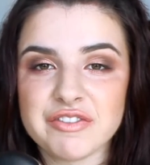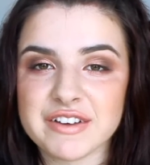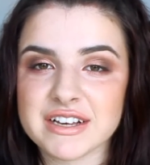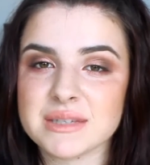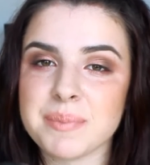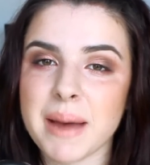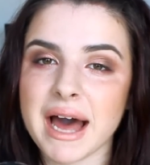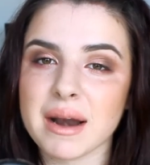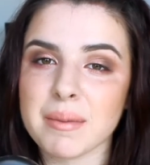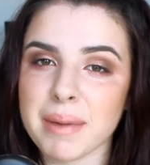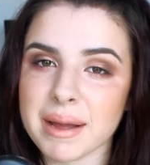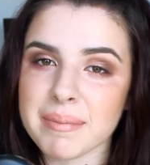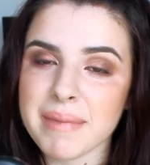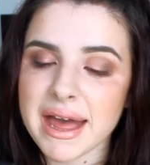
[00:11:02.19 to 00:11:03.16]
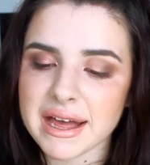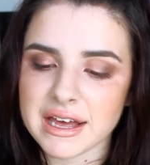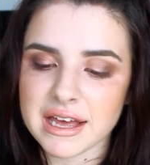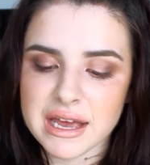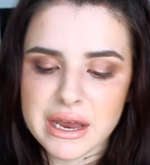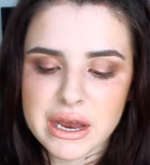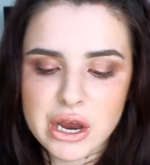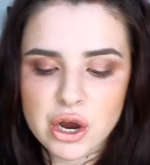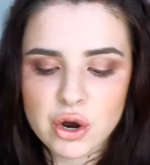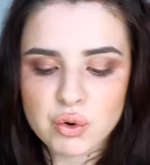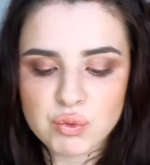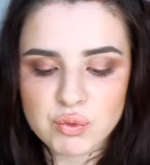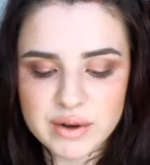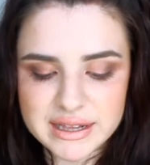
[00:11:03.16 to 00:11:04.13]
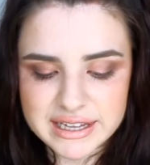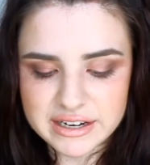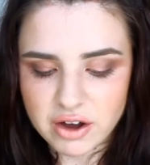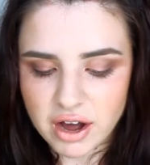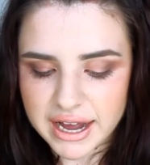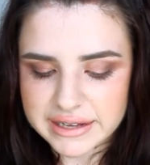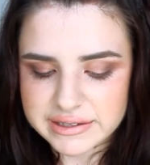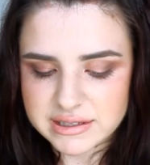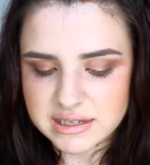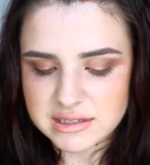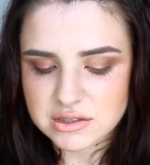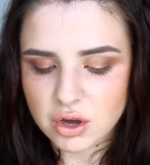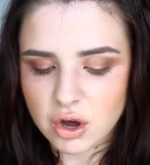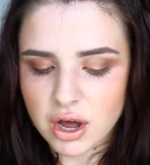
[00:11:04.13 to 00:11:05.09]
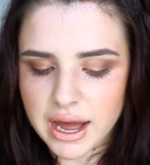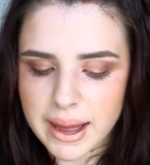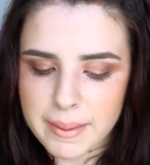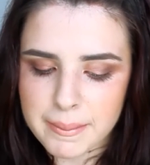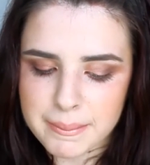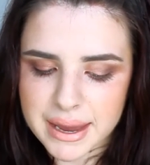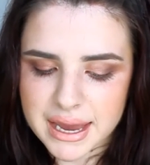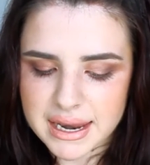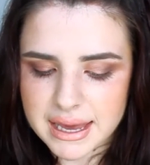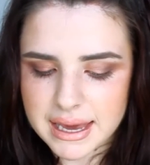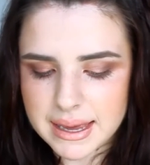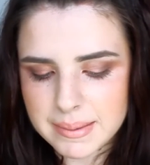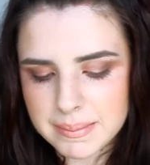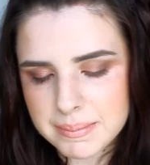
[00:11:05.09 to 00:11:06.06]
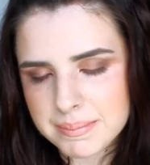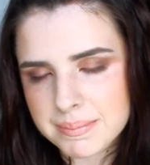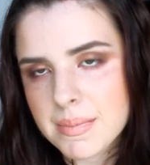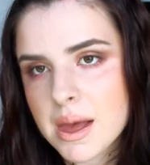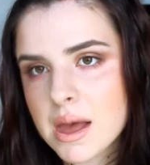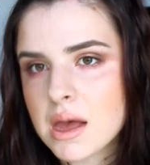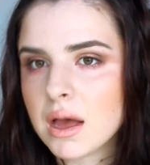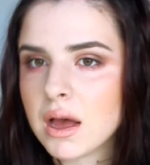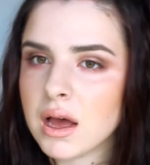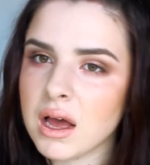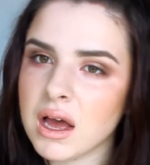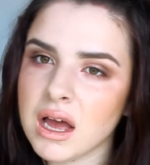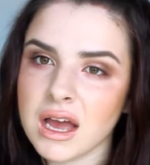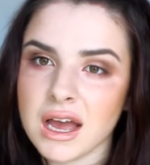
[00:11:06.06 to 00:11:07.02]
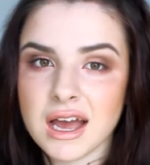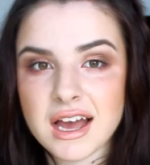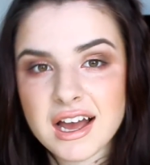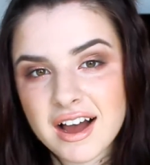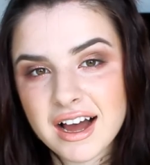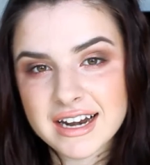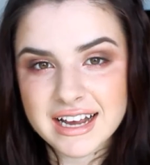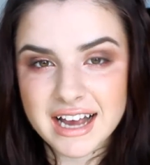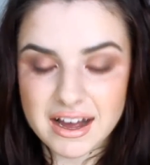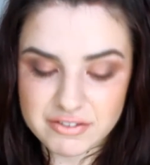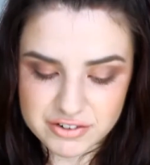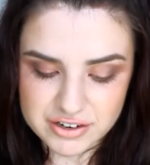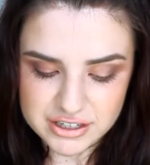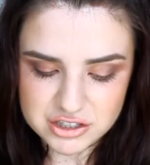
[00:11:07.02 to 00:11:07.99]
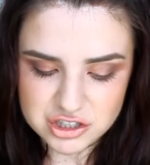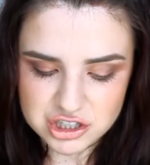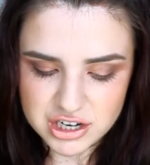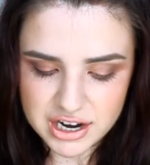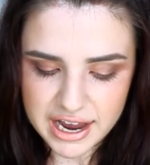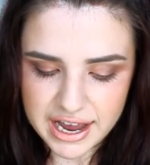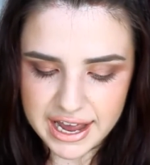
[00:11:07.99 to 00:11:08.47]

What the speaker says: Fix powder by MAC. Really nice. It's got a medium kind of coverage.